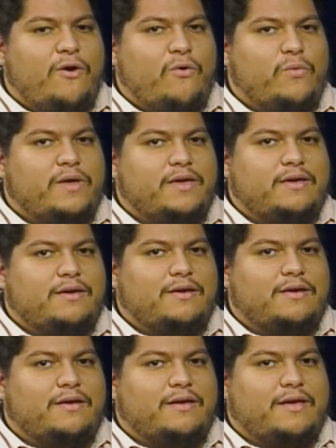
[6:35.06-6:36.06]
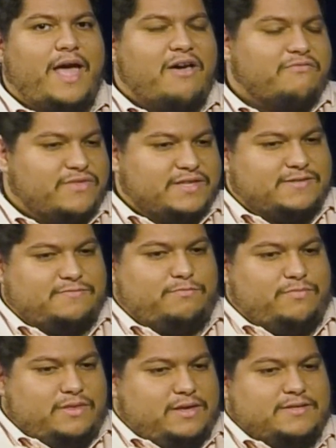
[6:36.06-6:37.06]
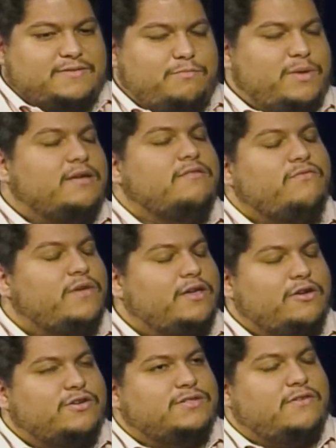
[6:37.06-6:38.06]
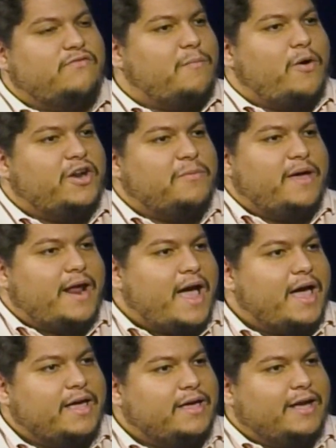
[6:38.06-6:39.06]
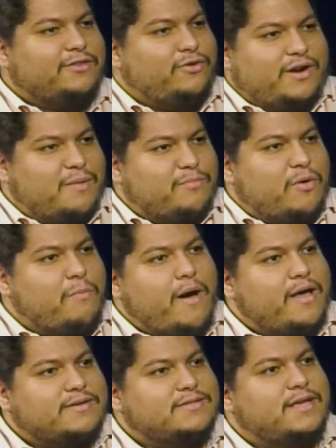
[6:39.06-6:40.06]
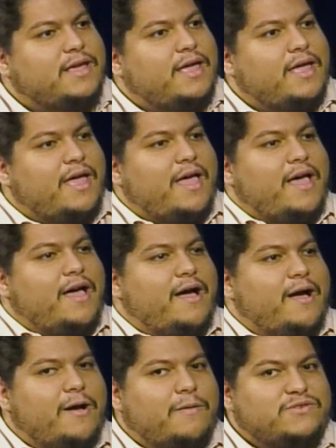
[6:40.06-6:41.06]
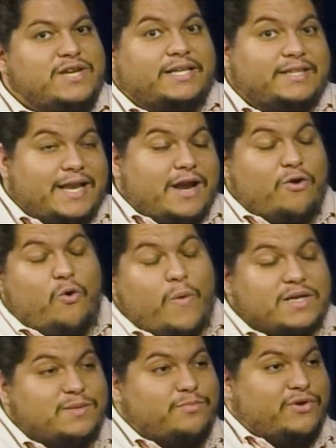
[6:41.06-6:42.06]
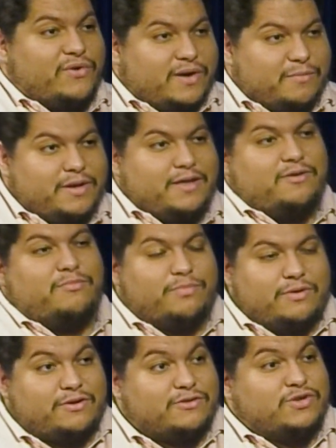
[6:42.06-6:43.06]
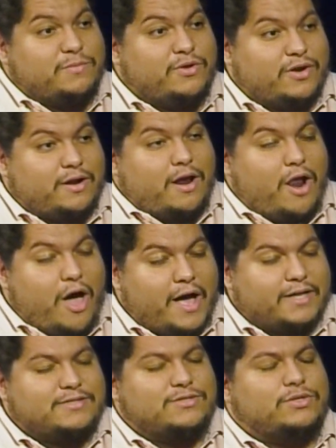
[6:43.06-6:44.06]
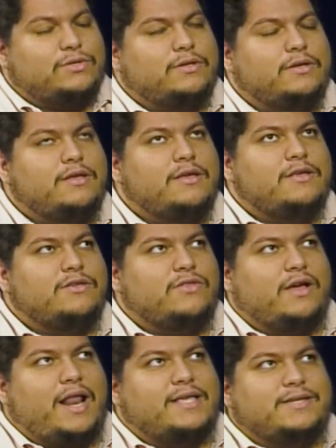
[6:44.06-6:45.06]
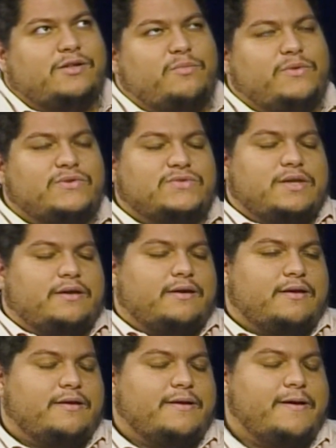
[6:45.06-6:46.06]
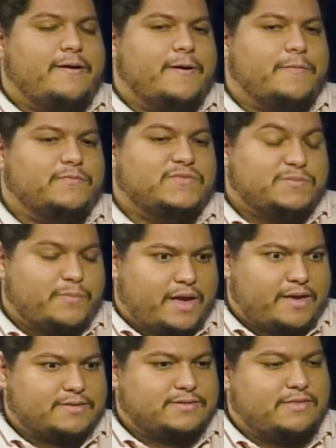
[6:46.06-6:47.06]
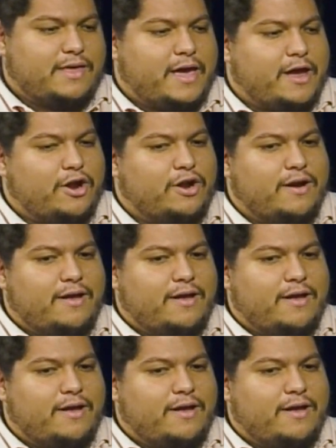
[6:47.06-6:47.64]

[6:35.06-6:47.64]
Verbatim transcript: we have these these big figures of Amaury Veray, Hector Campos Parsi, um, Jack Delano, who wasn't Puerto Rican, but he contributed a lot to, to the classical music um, space there.